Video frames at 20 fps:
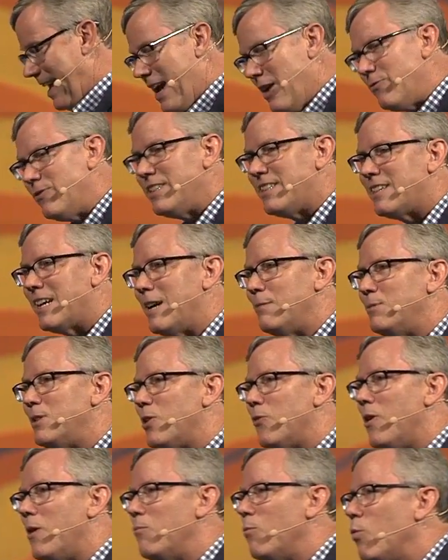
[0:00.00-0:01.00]
every time, you
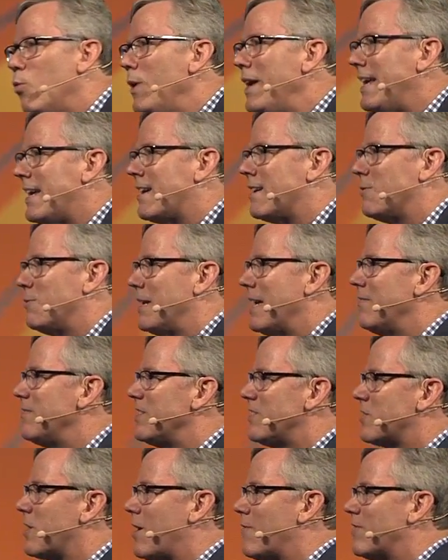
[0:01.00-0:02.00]
know, I'm weak. We have
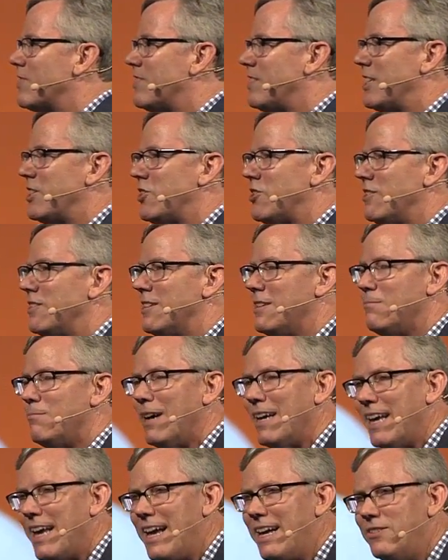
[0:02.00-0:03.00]
this conversation, and
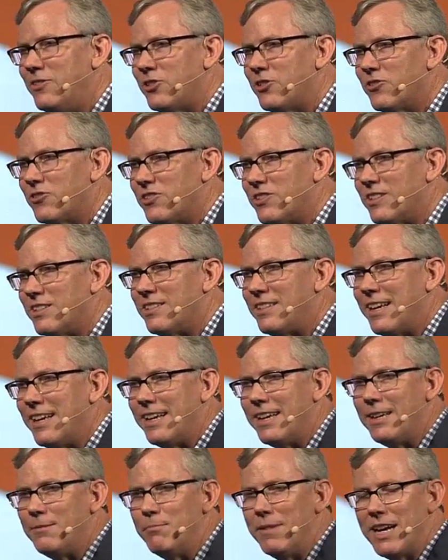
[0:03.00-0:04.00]
my answer is the
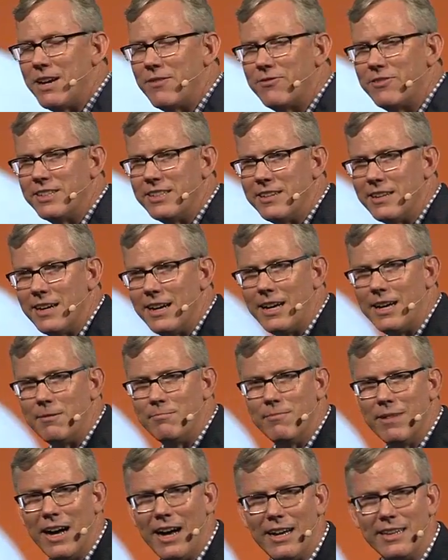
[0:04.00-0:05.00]
same every
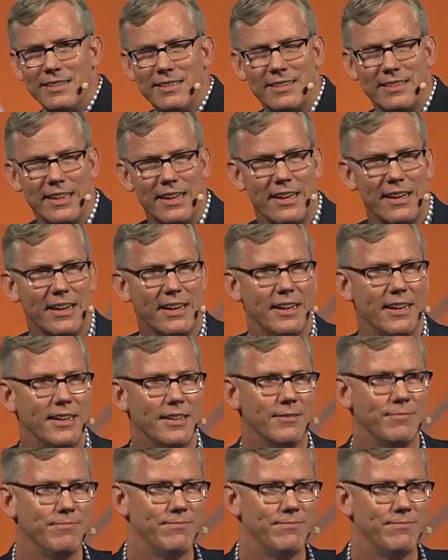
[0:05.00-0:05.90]
time. I say